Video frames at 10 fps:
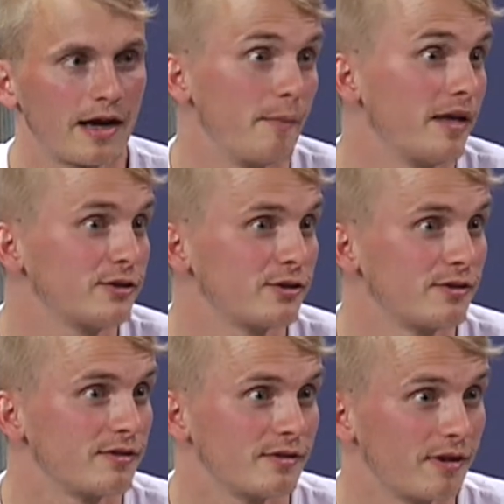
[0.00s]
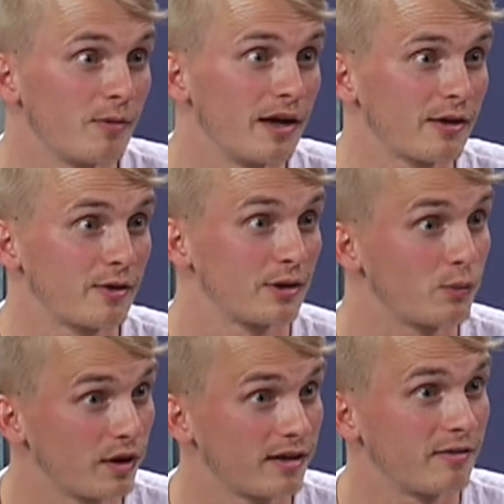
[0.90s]
I mentioned a while ago that
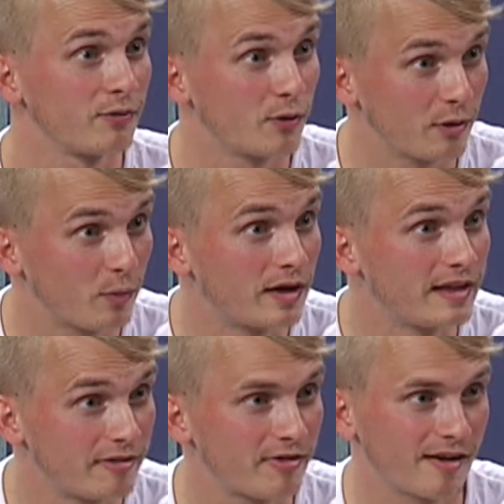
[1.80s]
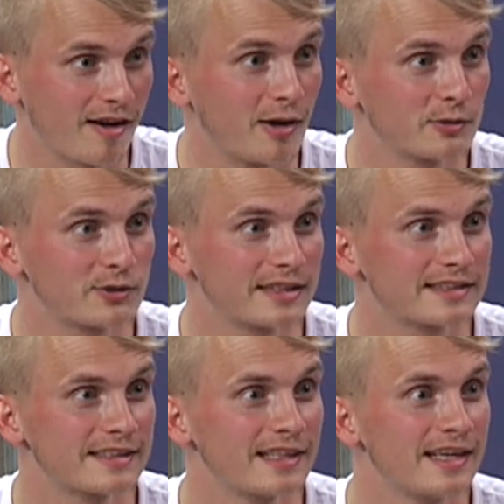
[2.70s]
we are in 41 different countries.